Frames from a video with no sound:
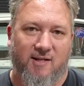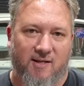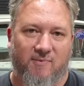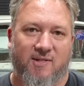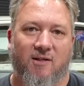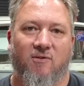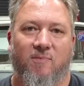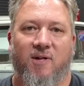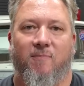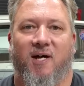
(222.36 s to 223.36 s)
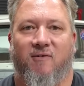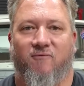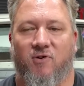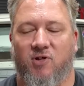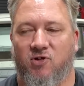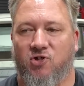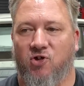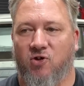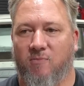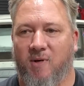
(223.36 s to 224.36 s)
give us a little bit of money for
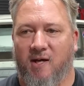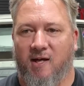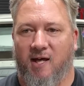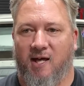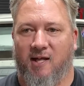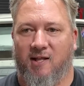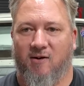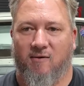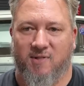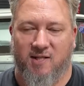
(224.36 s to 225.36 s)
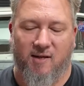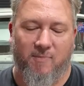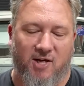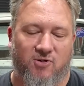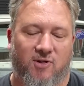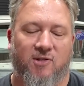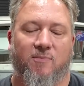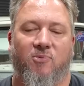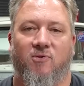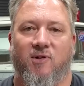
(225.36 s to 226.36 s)
YouTube, and then obviously your Patreon
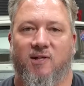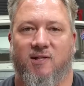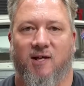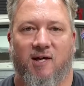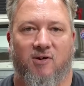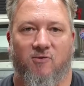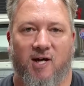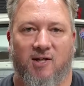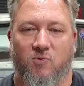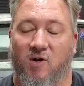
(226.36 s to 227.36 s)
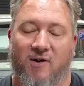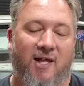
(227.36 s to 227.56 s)
supporters are great as well.